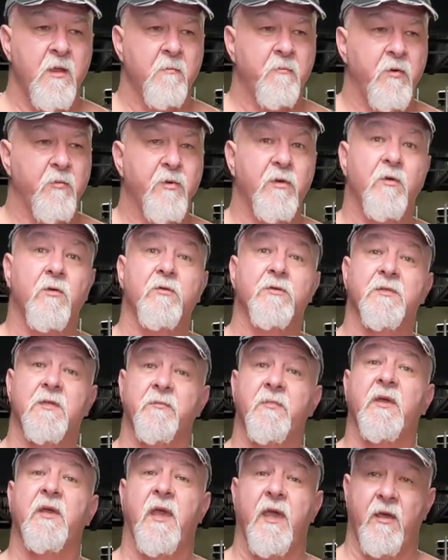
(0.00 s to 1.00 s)
but we know there's going
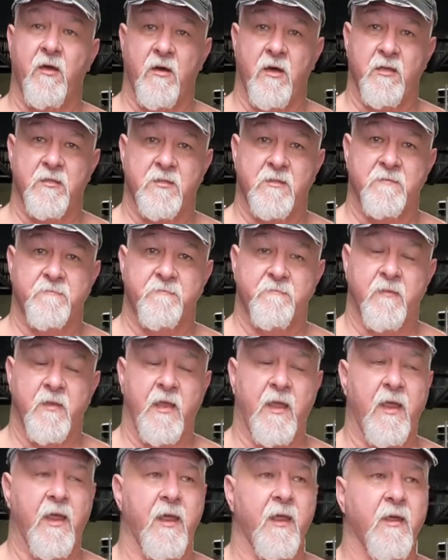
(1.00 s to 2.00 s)
to be chaos.
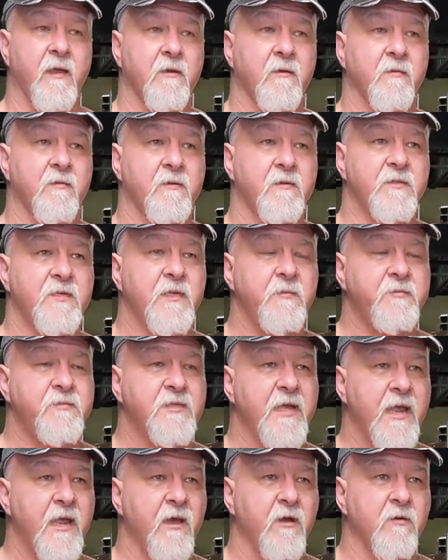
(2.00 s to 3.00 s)
And deep
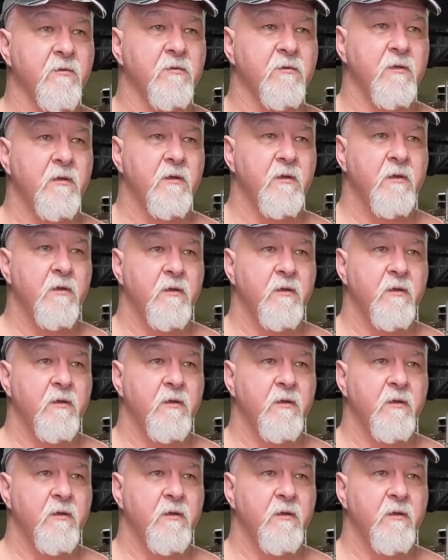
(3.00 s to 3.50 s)
down,